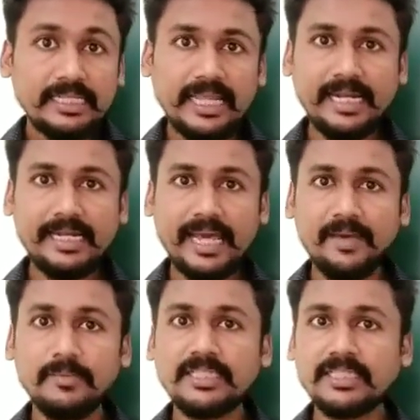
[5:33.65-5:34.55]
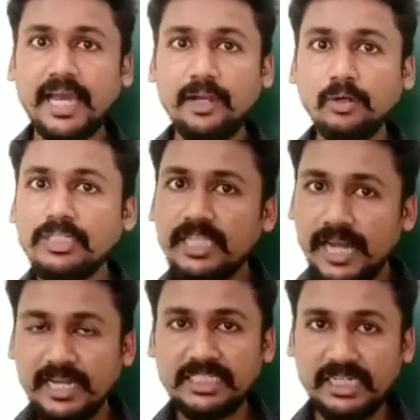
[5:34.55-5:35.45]
that time the sky looks
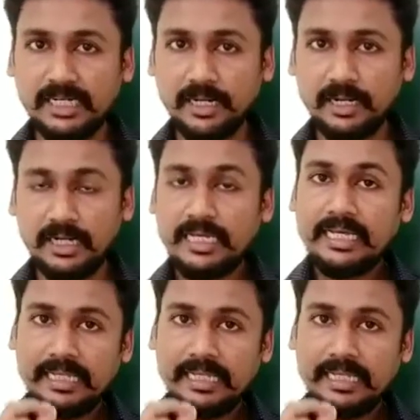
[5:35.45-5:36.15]
reddish in color.